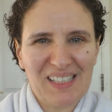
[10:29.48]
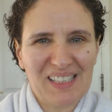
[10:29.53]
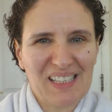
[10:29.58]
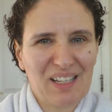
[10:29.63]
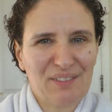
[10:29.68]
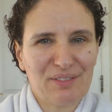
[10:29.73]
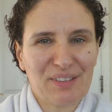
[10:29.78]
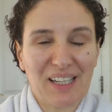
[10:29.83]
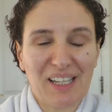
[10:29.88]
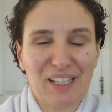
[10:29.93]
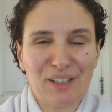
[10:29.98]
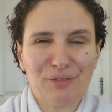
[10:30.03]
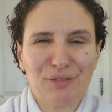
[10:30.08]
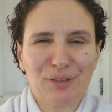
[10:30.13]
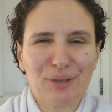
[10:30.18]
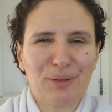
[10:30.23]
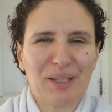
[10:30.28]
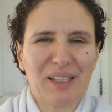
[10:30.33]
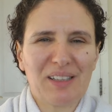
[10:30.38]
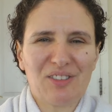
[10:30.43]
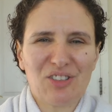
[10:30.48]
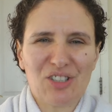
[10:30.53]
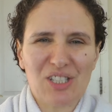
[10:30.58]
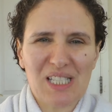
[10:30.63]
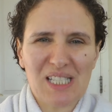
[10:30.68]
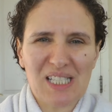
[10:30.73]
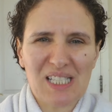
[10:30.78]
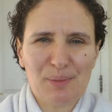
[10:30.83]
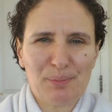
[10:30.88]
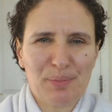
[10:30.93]
navigate through it,
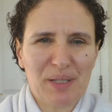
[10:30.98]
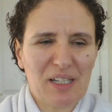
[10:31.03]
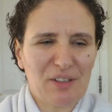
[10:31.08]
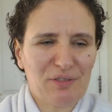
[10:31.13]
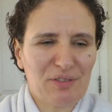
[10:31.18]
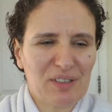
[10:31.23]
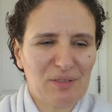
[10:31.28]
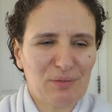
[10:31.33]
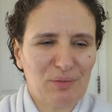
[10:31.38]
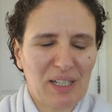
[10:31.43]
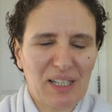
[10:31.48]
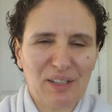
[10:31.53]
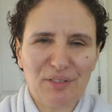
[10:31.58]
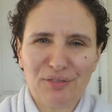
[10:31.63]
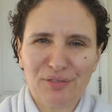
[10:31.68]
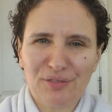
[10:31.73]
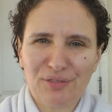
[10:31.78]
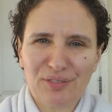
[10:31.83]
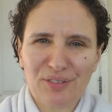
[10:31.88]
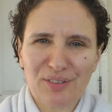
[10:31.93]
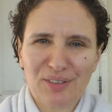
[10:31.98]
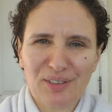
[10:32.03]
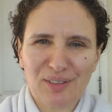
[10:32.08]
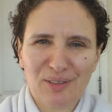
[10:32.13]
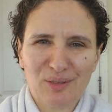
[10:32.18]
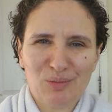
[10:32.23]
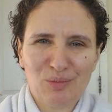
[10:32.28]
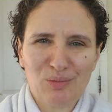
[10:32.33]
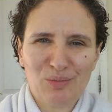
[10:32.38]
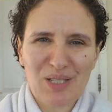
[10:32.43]
just a bit of a rough
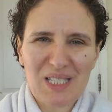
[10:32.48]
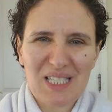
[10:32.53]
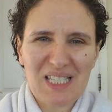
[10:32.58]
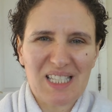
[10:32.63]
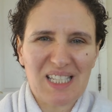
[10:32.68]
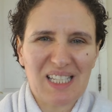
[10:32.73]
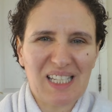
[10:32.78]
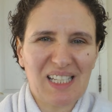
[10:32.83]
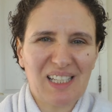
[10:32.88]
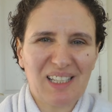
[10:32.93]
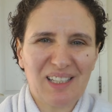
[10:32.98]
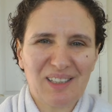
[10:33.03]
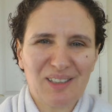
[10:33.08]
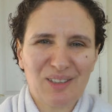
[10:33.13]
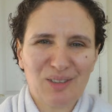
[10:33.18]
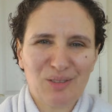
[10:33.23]
sea.